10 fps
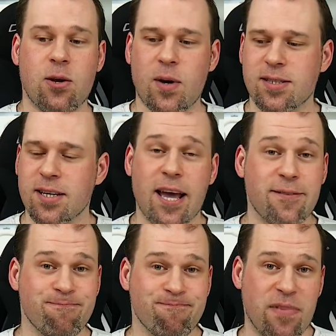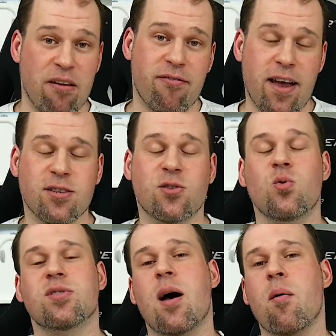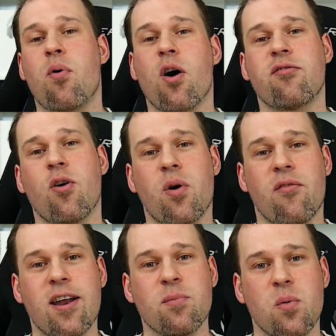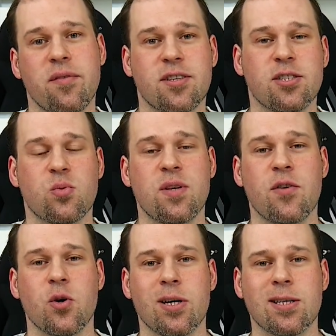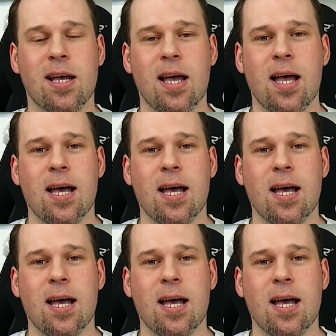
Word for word: And once again, thanks to Cyberport for providing me with this review unit.